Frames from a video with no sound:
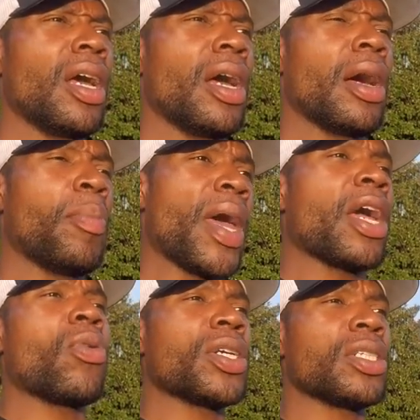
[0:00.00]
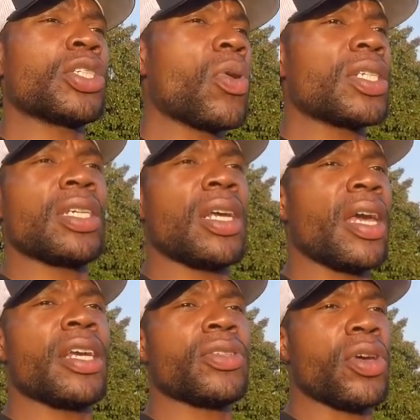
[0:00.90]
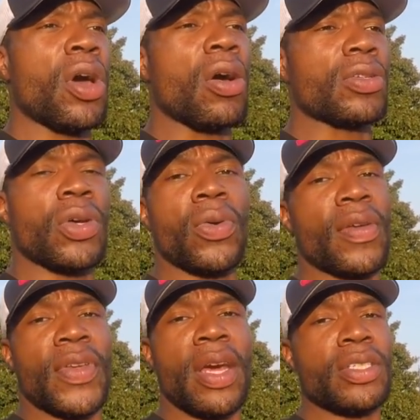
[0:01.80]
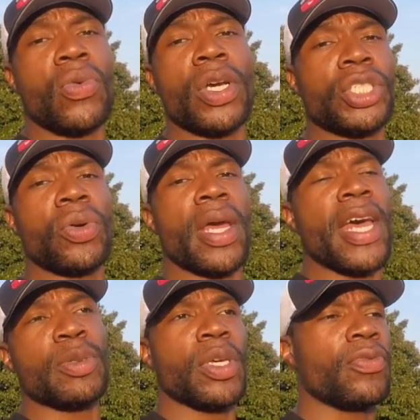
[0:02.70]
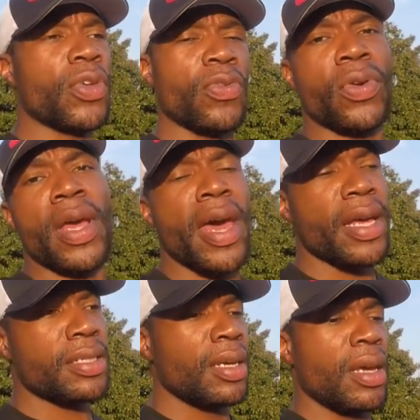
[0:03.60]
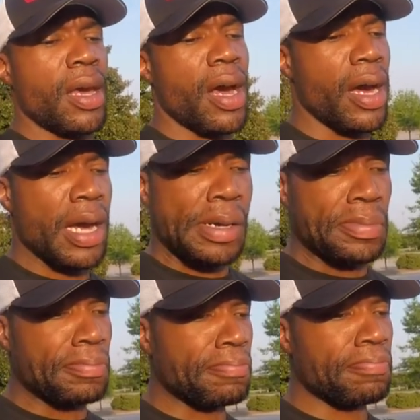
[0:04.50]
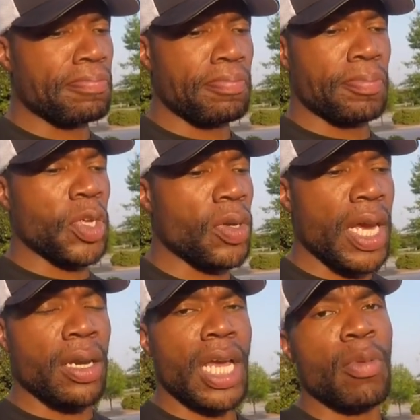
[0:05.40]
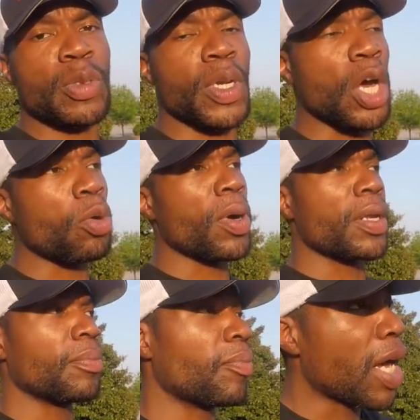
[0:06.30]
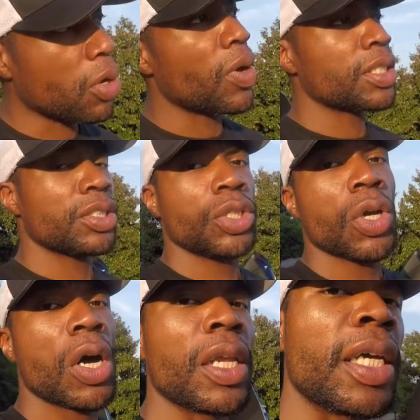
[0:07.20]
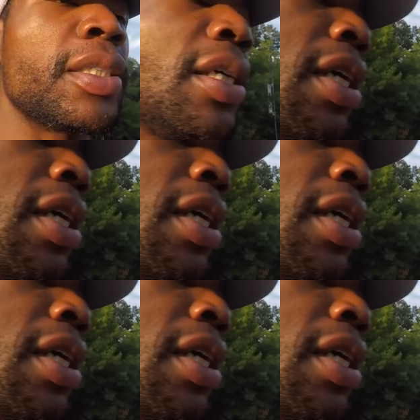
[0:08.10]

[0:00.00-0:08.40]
A bad question is a question that I answer at all. So if there's a question you want to ask me, feel free to ask. Um, you know, down in the comments below. But my question to y'all is,